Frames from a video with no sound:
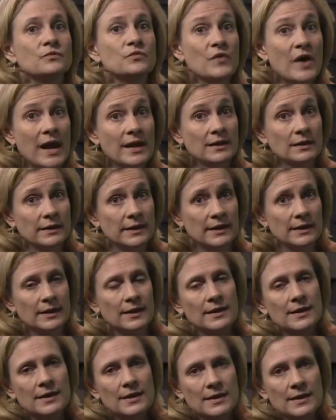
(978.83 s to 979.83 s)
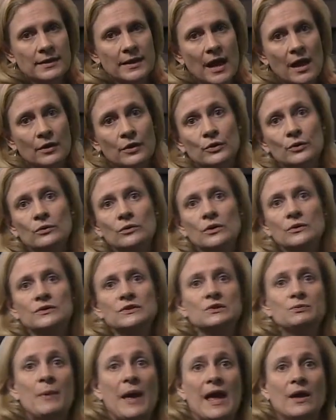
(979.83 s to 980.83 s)
Finally, Calhoun
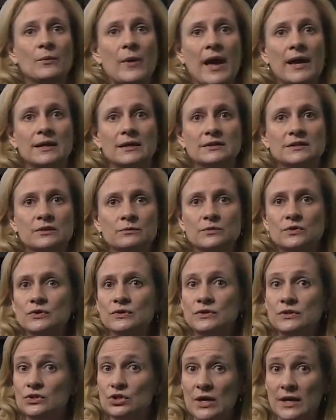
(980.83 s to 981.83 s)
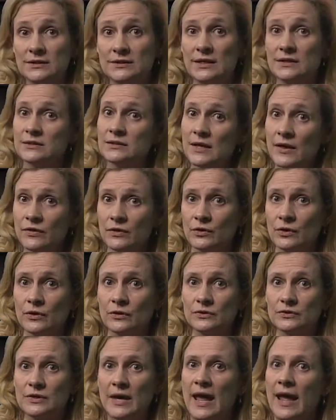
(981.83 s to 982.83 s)
uses bandwagonism to suggest that
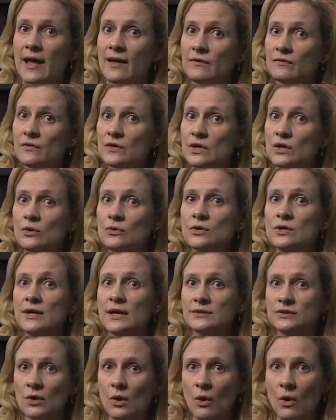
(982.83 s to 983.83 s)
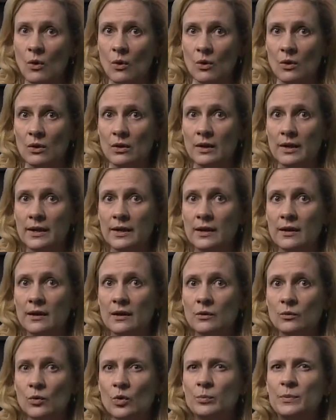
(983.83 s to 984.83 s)
Southerners and the Union as a whole
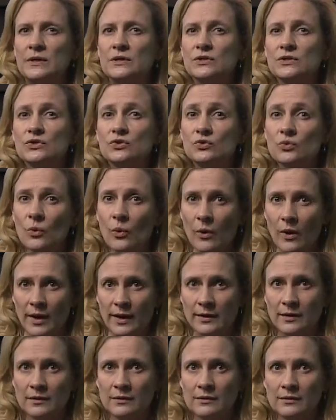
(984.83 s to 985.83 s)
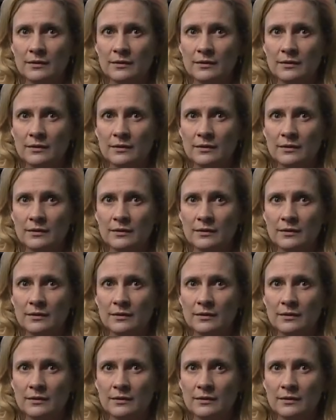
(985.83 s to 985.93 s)
will be destroyed